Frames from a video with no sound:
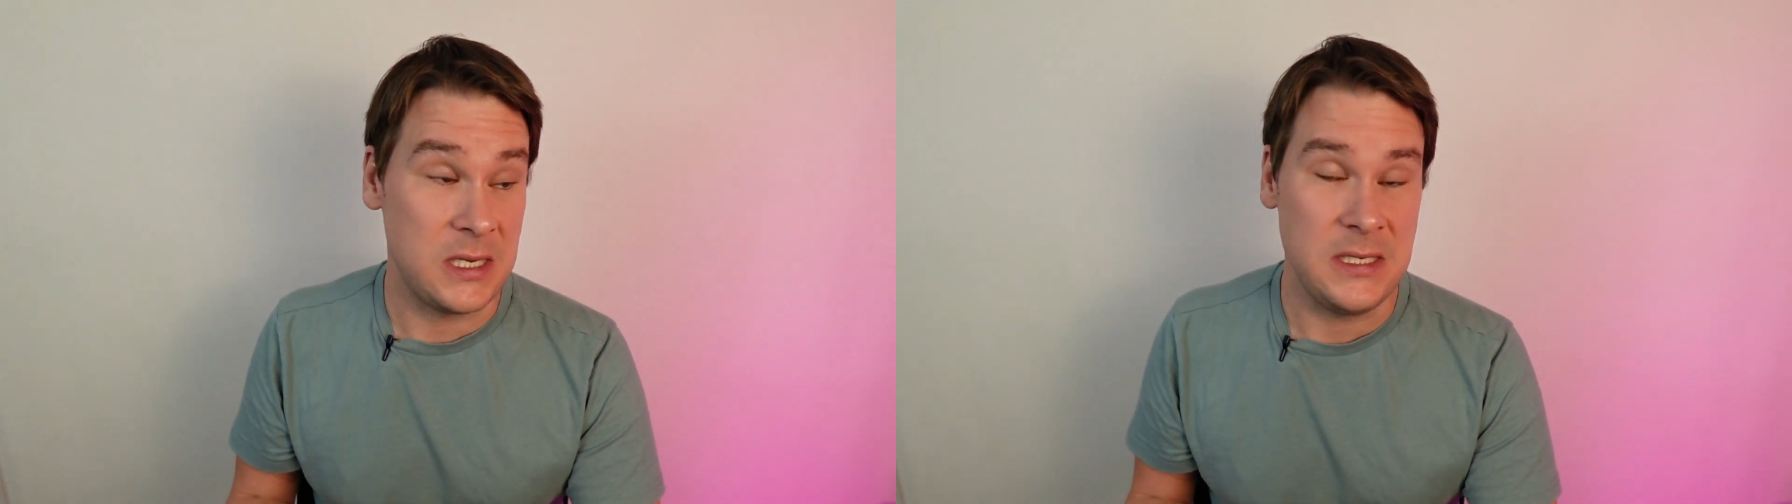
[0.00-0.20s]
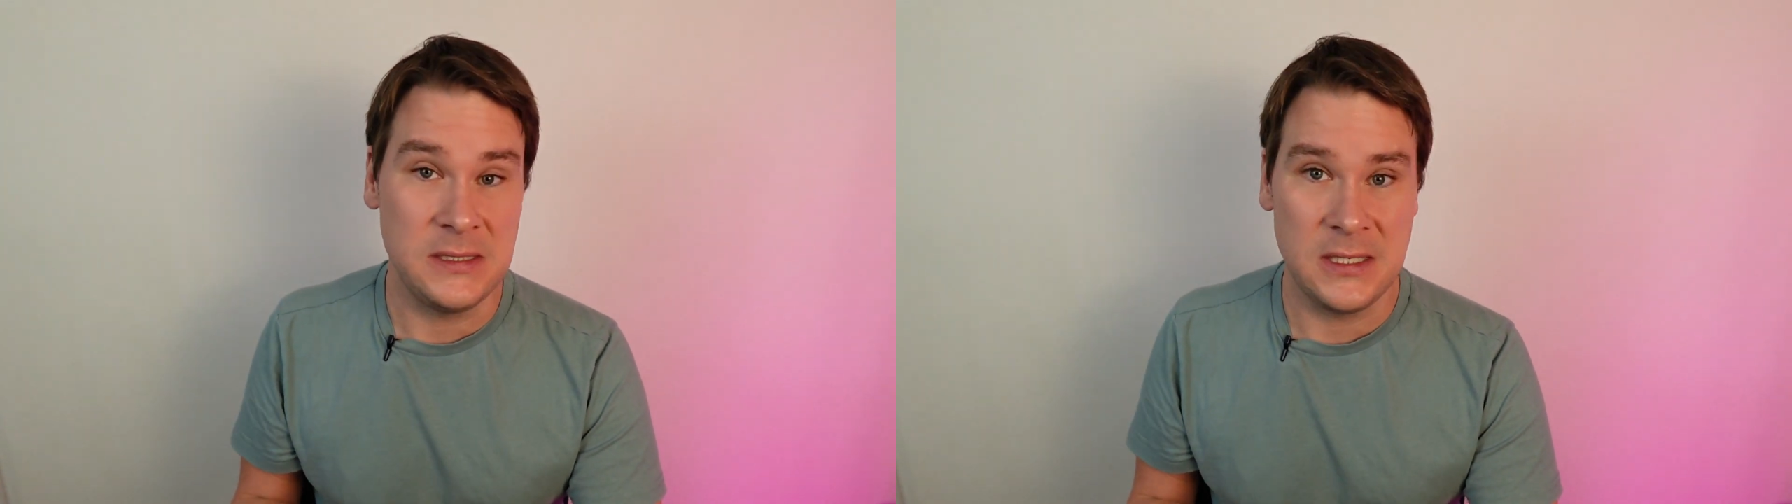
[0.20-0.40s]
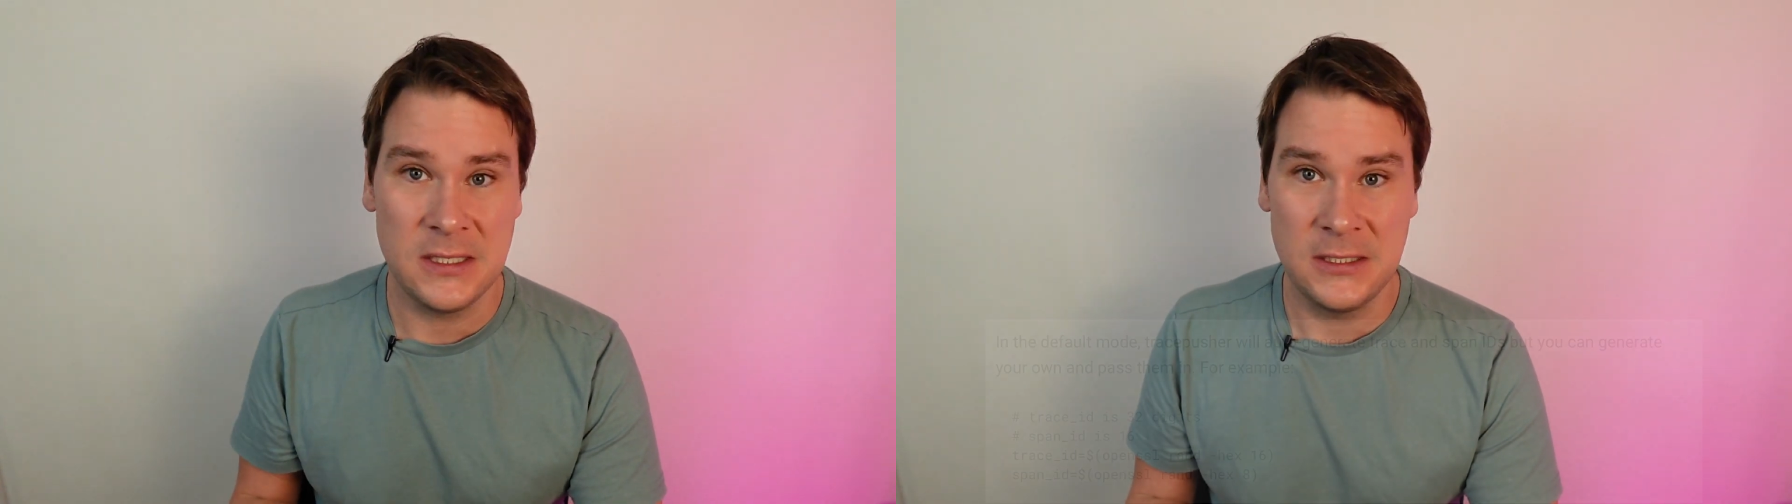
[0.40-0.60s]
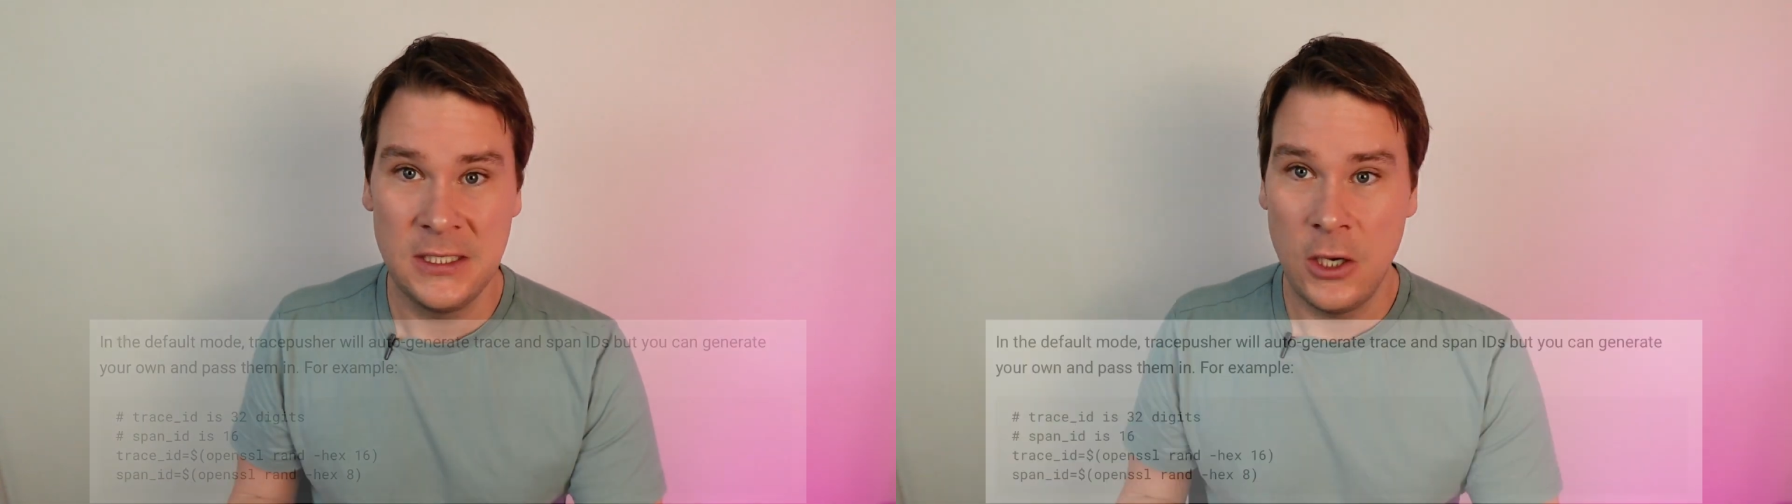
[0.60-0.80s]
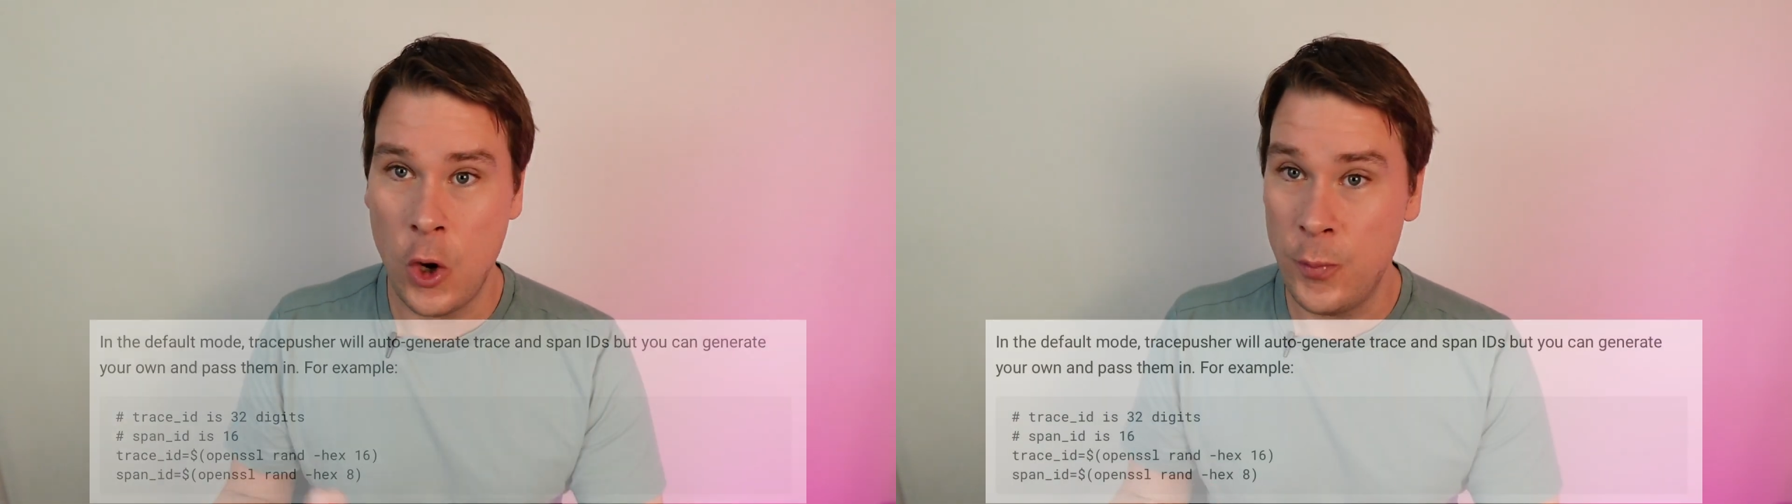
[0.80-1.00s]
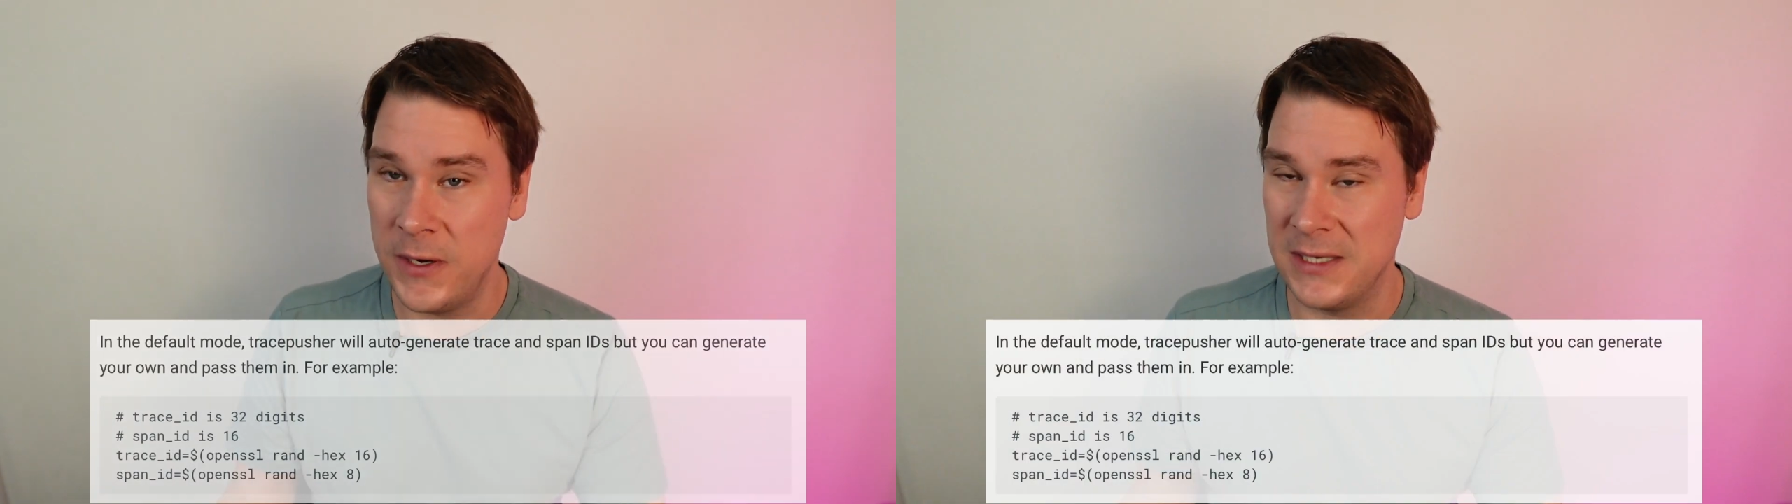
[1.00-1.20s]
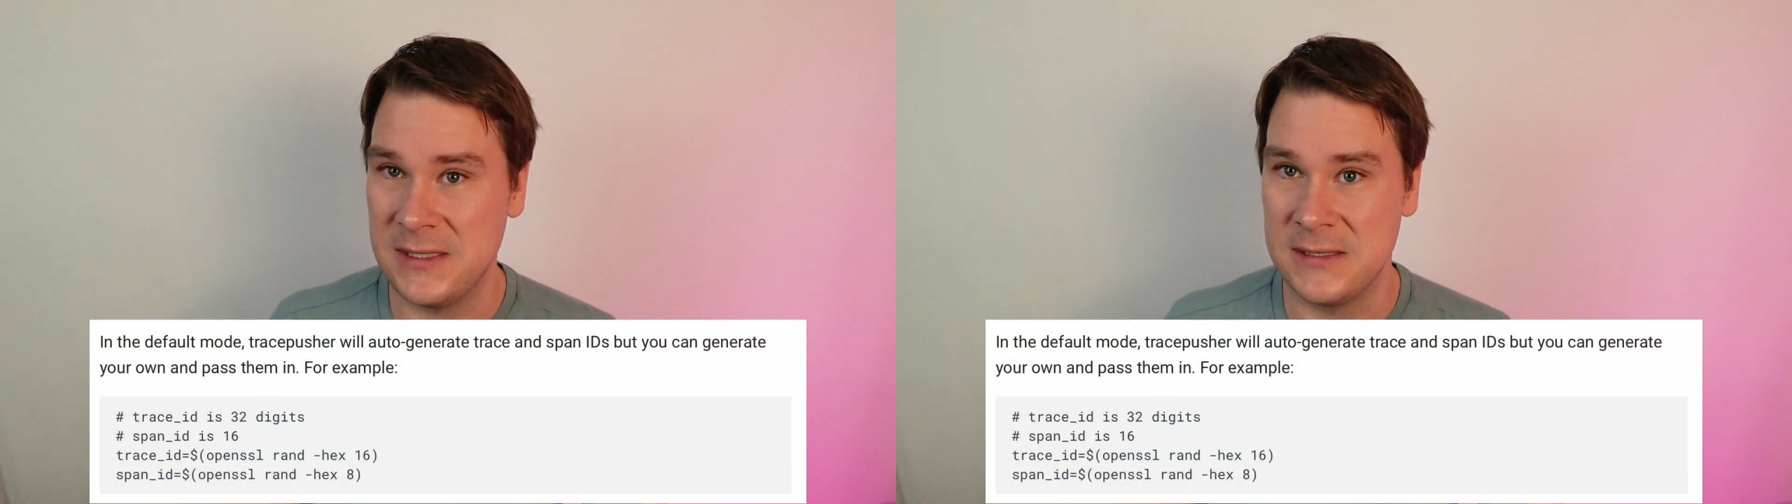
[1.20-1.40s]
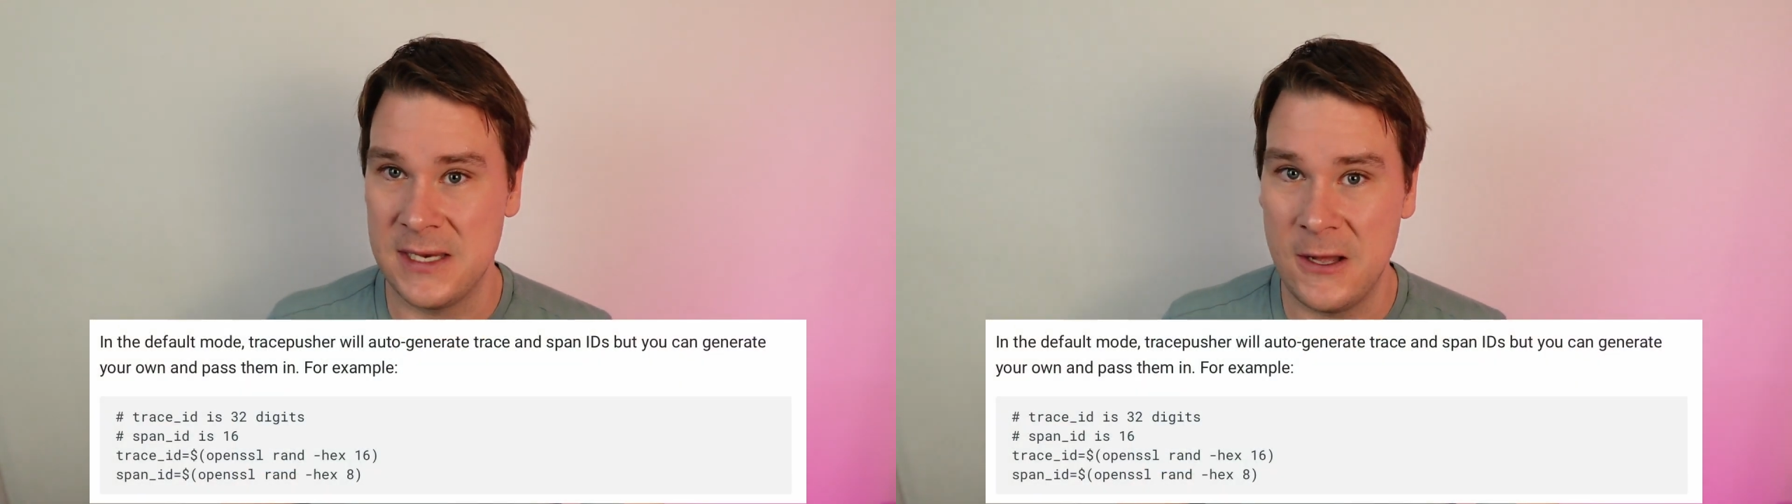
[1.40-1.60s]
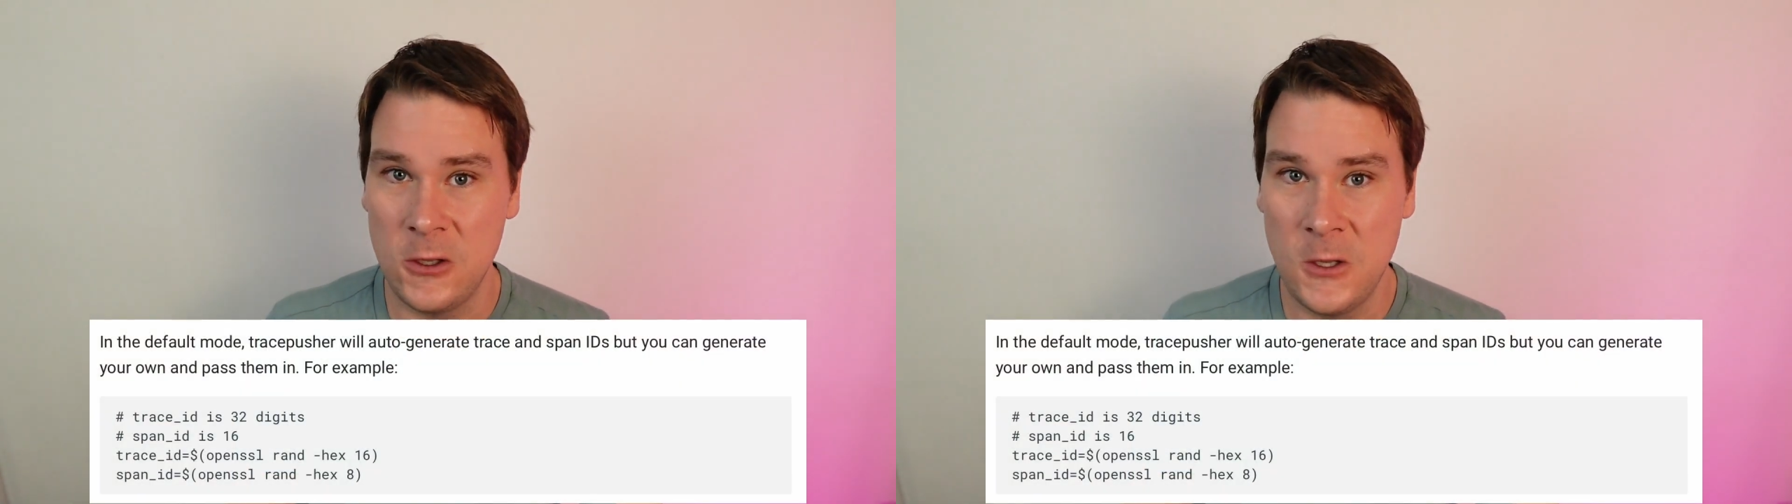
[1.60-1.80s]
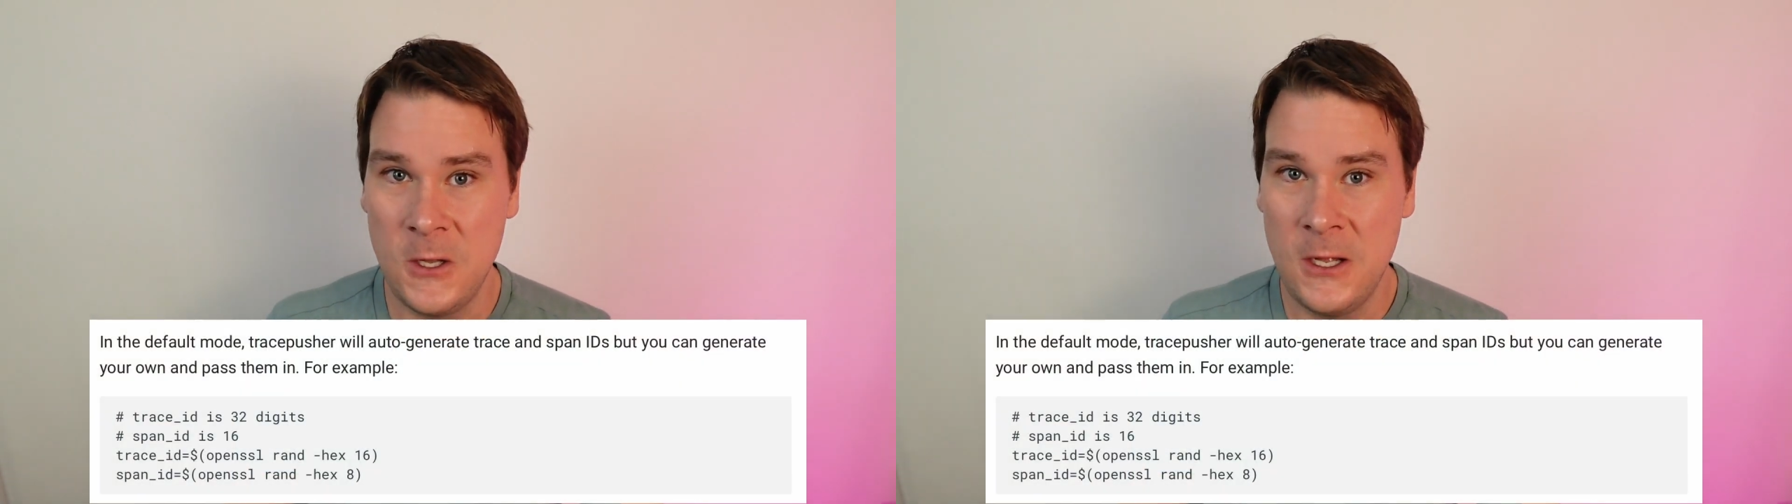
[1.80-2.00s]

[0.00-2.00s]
easier, openssl,